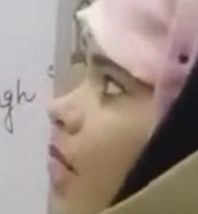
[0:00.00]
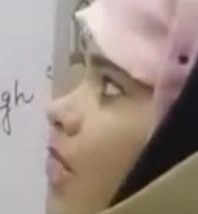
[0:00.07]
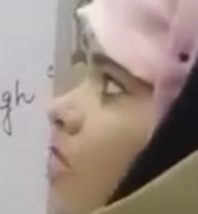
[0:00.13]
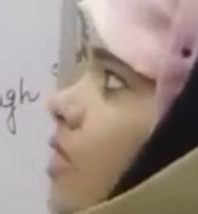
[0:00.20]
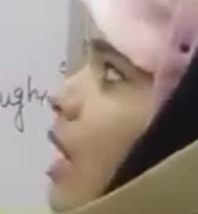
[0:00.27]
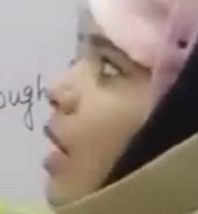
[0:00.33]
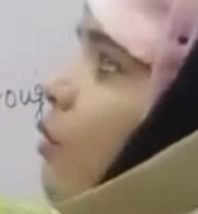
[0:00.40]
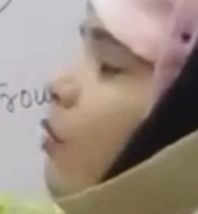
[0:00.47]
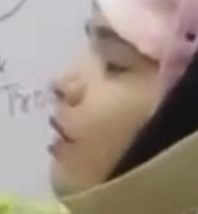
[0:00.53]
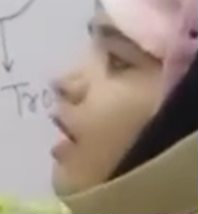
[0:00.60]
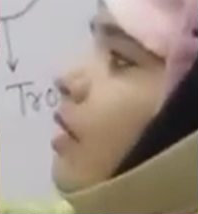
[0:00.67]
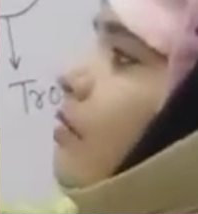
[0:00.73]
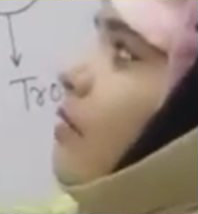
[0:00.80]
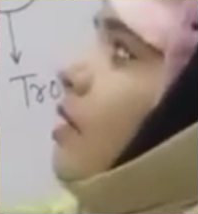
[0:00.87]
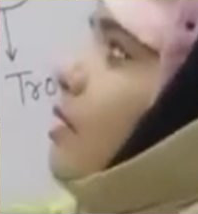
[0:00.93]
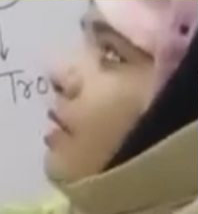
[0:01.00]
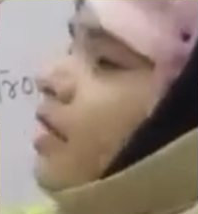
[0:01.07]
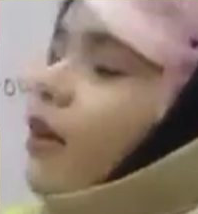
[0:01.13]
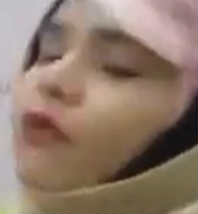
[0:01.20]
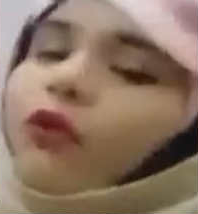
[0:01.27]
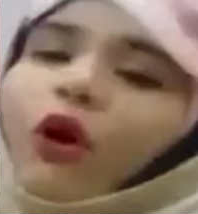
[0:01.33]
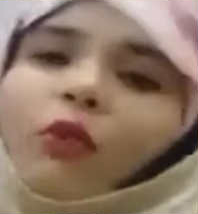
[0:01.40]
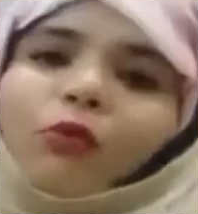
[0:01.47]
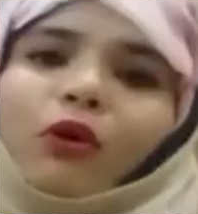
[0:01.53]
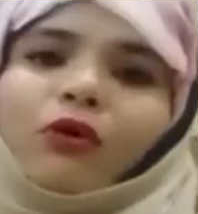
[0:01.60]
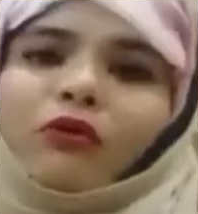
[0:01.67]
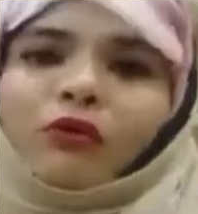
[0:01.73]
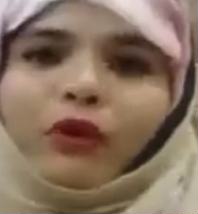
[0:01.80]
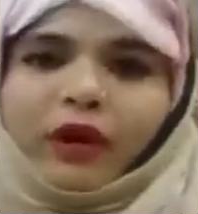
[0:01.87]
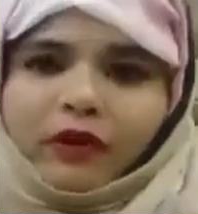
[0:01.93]
Sound travels in the form
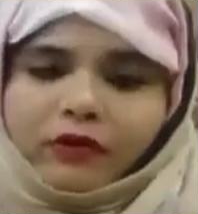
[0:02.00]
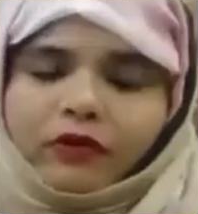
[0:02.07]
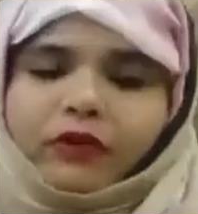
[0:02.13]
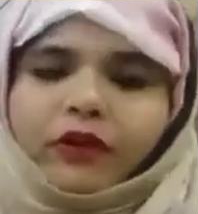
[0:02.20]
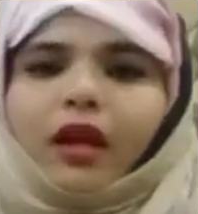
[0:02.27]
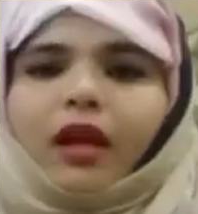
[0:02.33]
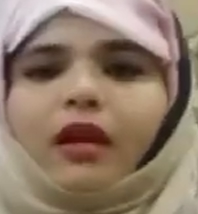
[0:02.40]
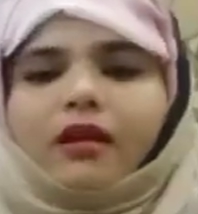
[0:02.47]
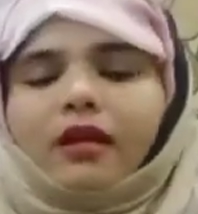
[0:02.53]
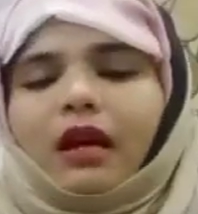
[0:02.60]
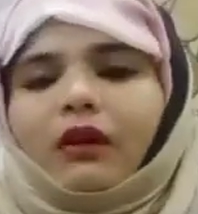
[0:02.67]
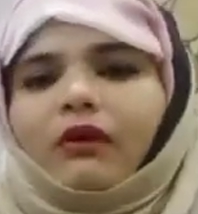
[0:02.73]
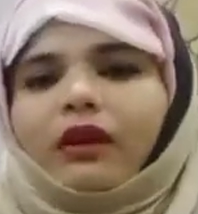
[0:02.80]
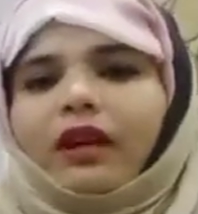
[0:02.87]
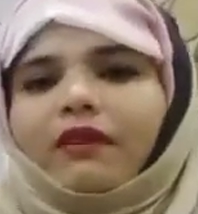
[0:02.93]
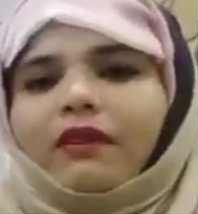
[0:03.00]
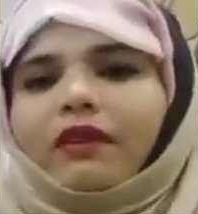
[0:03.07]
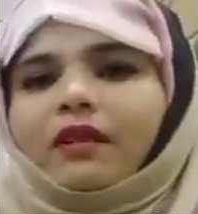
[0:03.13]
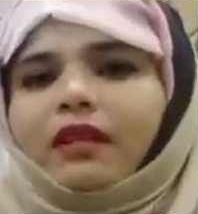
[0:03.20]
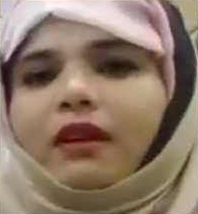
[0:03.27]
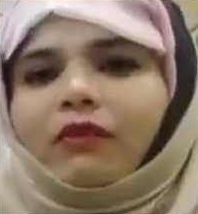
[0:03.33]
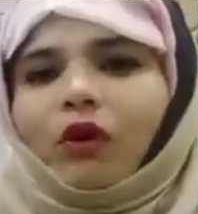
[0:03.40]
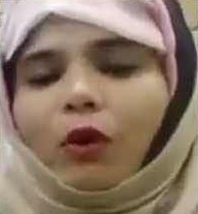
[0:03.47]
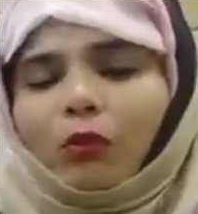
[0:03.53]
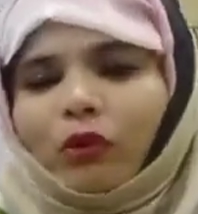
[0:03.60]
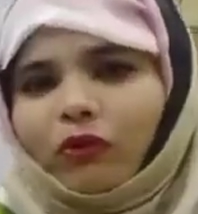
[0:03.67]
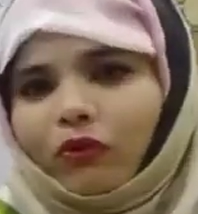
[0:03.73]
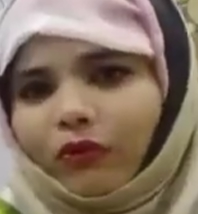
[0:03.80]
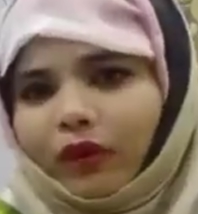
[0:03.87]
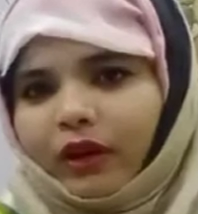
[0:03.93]
of wave. Sound travels in the form
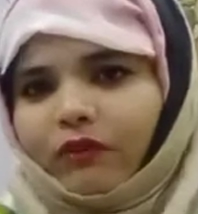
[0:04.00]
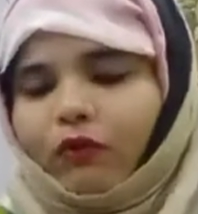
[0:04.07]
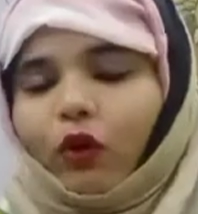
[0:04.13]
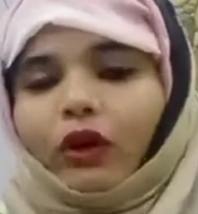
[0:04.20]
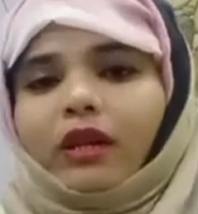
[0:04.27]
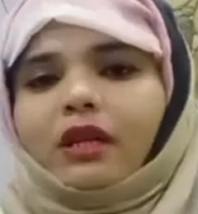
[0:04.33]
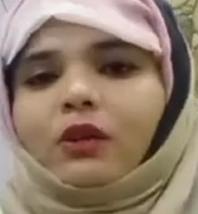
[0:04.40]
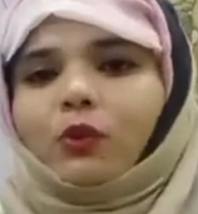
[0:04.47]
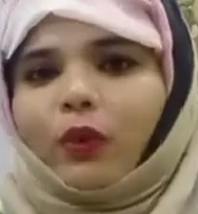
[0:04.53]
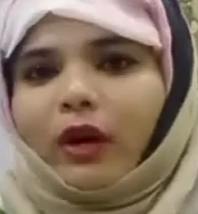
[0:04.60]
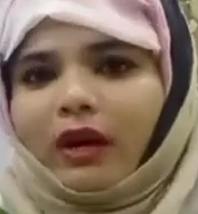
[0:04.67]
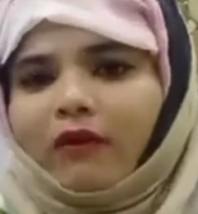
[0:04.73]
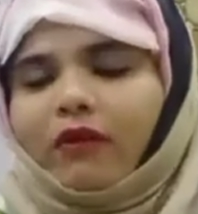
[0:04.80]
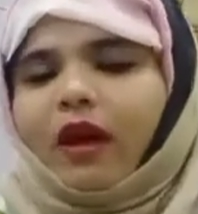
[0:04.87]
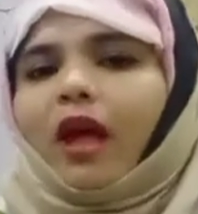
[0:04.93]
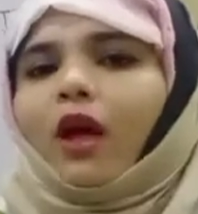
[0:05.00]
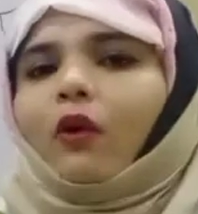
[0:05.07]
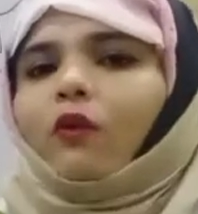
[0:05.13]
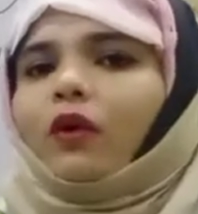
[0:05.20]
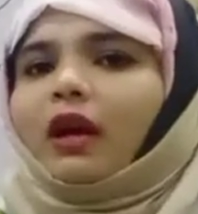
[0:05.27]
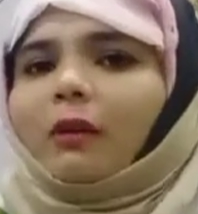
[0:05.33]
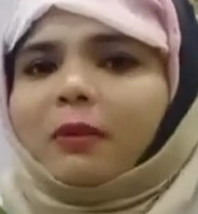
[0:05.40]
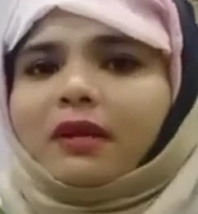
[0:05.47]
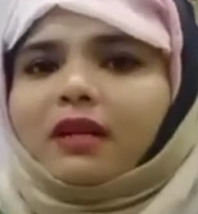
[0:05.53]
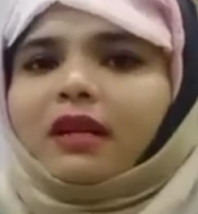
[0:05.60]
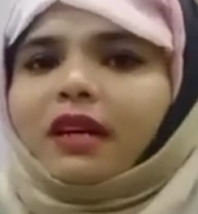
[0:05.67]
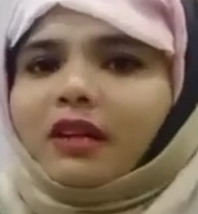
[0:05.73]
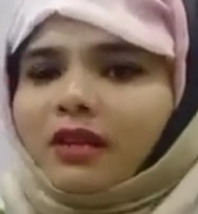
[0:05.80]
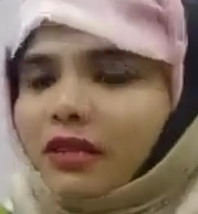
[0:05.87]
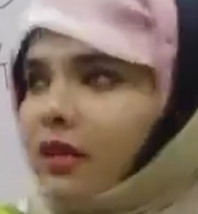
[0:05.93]
of wave. What is wave? Wave is
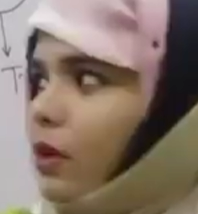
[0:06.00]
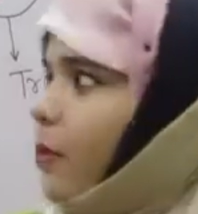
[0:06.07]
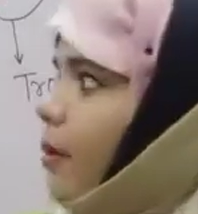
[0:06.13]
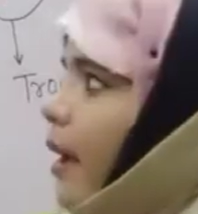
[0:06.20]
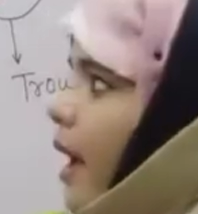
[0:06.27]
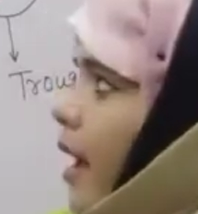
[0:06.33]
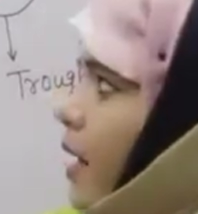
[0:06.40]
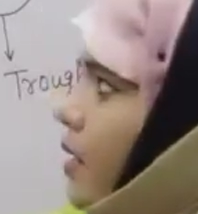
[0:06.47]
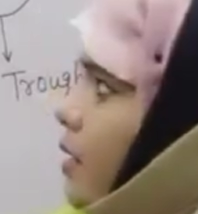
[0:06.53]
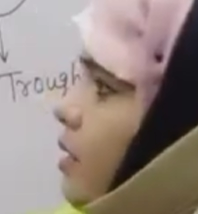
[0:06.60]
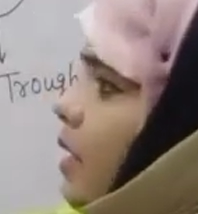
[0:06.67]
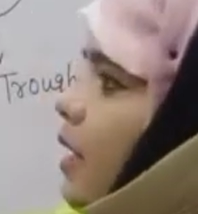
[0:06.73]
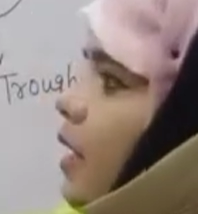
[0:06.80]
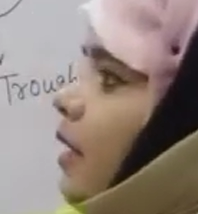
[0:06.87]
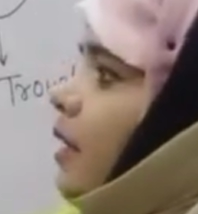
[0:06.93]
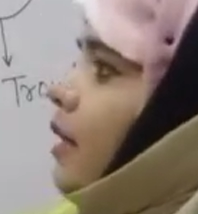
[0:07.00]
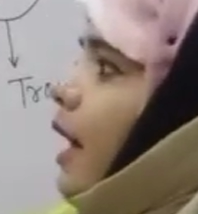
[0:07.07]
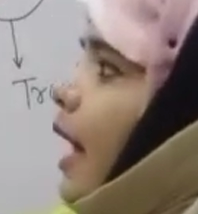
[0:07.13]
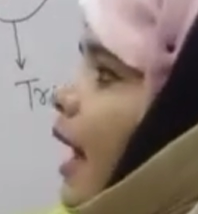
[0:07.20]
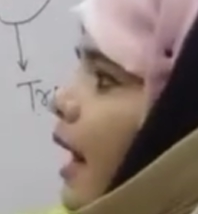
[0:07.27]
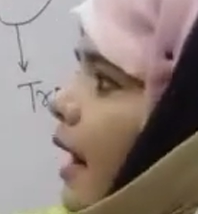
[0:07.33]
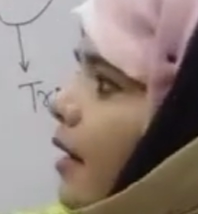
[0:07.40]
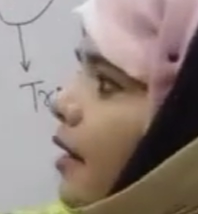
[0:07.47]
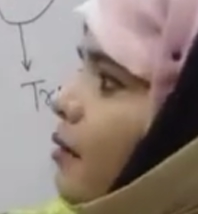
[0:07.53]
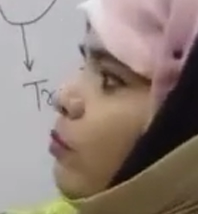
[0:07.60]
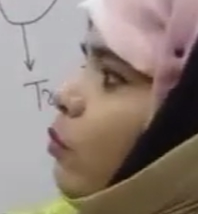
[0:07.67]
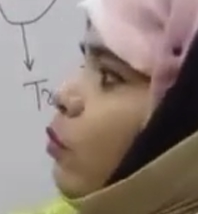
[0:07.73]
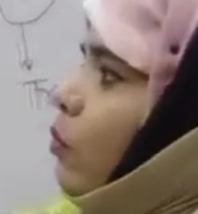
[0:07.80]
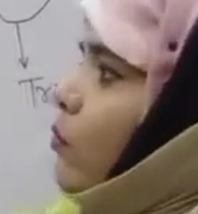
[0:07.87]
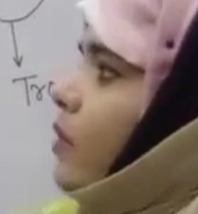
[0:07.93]
a disturbance that
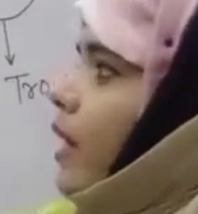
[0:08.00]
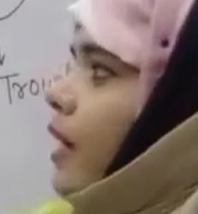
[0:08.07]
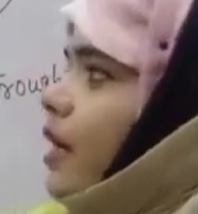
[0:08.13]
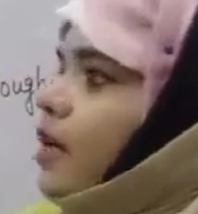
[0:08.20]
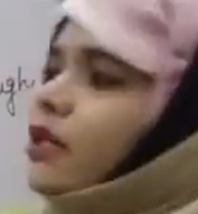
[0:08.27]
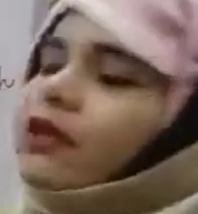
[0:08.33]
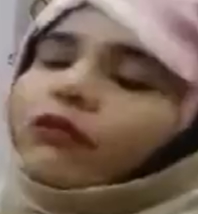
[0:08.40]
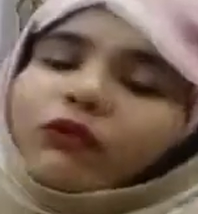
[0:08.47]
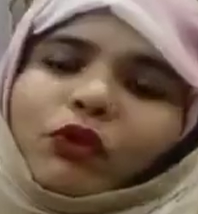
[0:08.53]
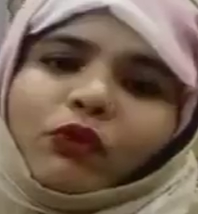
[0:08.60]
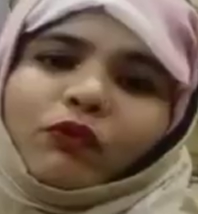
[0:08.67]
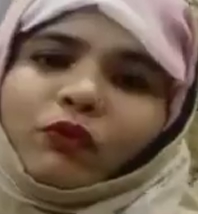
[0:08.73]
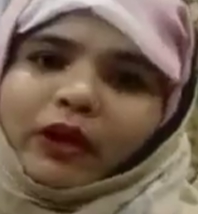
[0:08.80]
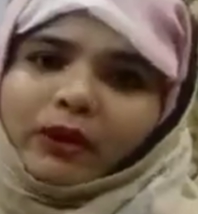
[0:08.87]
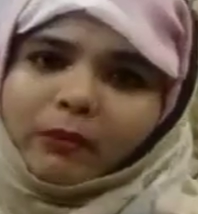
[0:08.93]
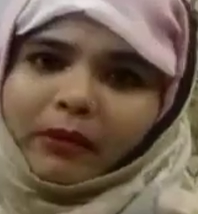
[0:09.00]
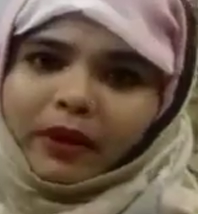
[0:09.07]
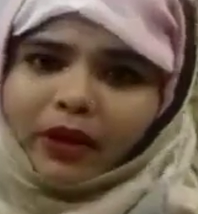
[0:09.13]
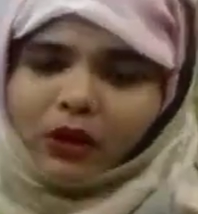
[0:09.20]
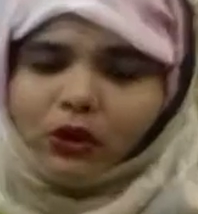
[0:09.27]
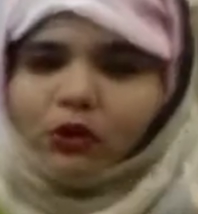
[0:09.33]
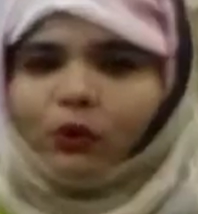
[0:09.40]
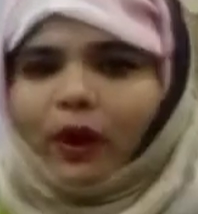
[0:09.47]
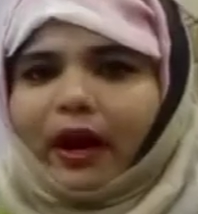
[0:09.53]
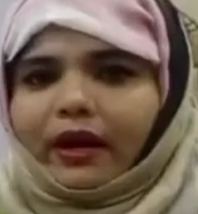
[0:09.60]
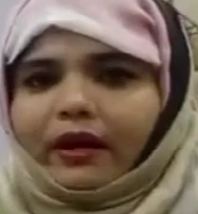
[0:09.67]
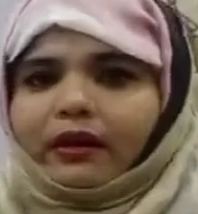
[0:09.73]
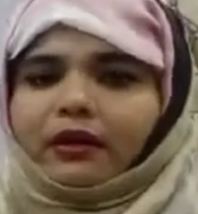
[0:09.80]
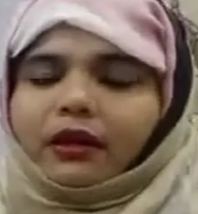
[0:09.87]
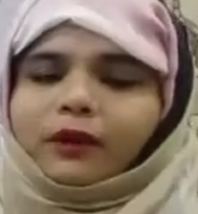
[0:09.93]
moves energy from one place to
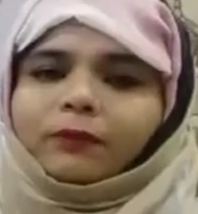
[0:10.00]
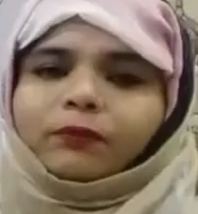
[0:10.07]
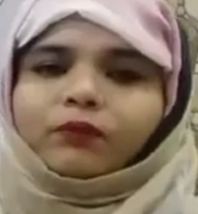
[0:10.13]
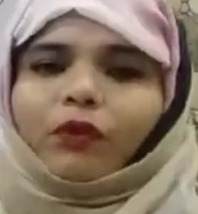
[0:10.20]
another.